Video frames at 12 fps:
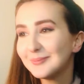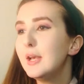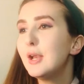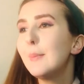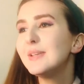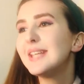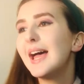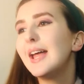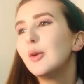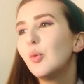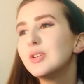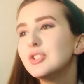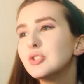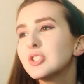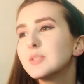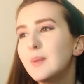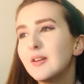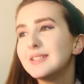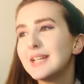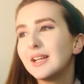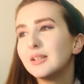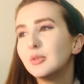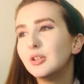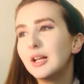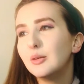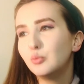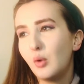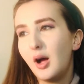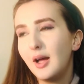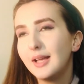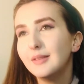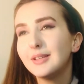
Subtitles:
Number 10, what is your spirit animal and why?